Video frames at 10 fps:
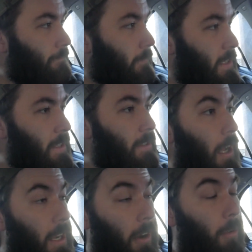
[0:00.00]
This is
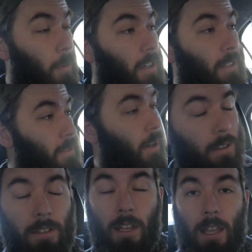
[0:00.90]
not how I wanted to start
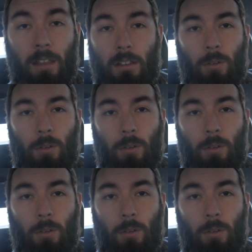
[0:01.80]
the day.